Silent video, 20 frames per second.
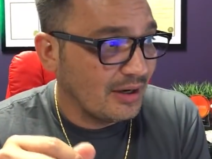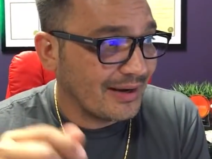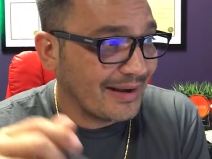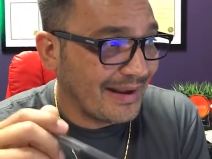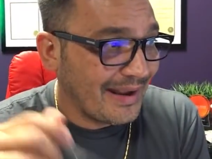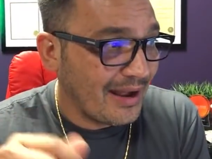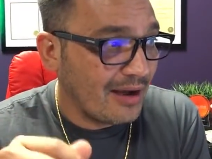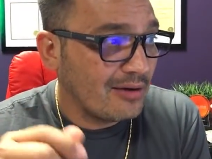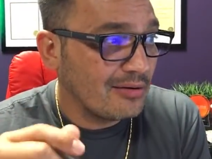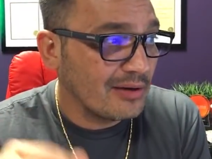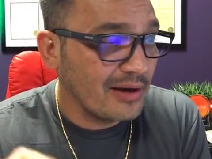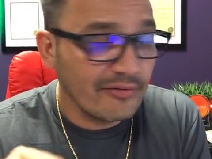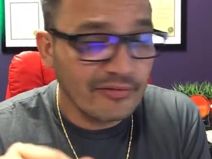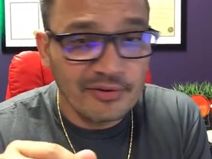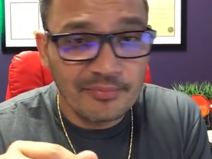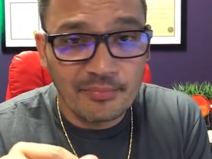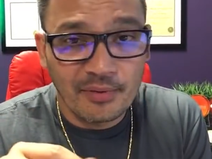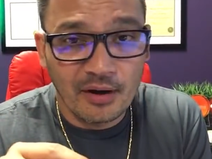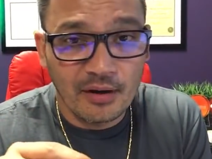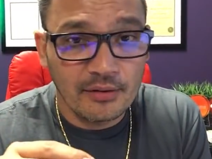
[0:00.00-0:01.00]
count every
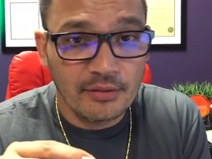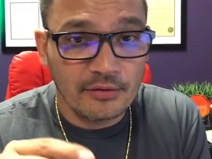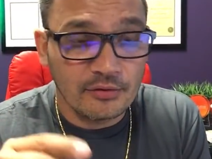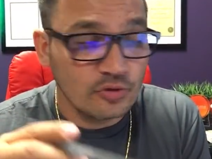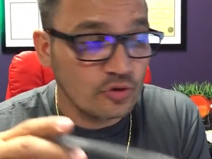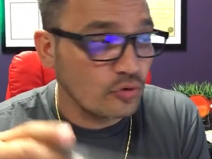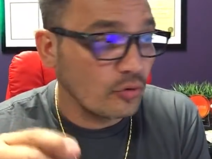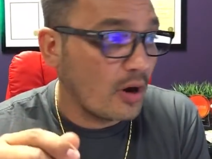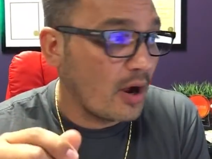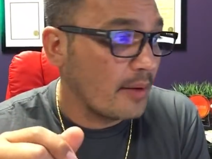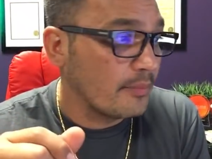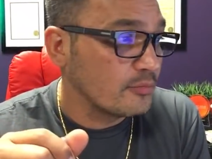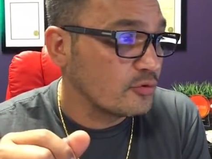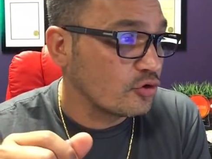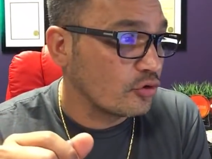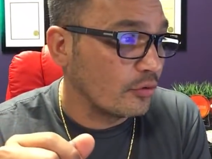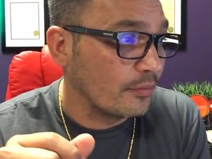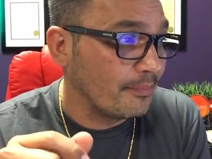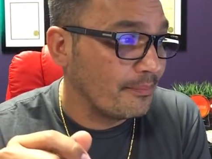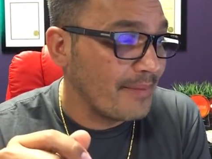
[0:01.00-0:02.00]
month dropped
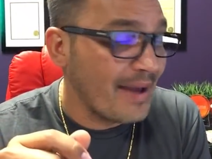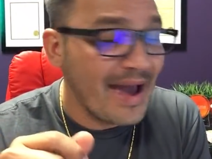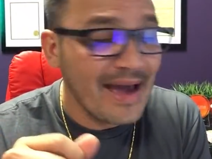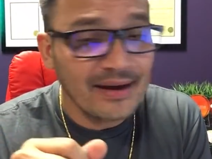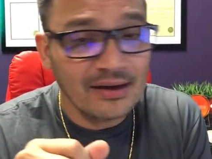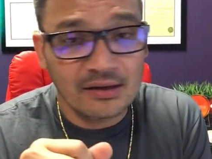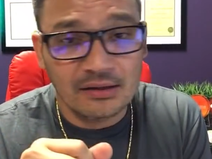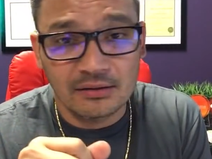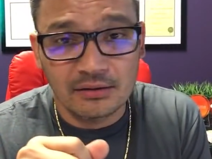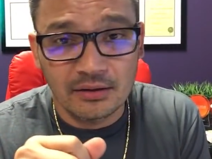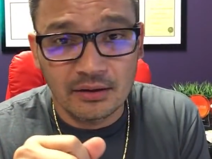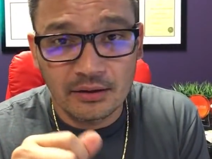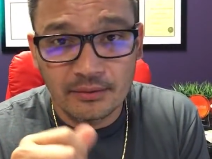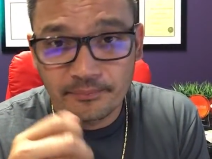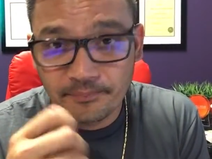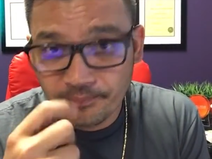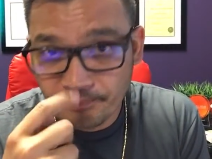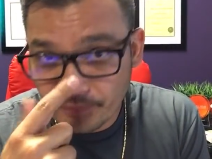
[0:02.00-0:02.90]
dramatically.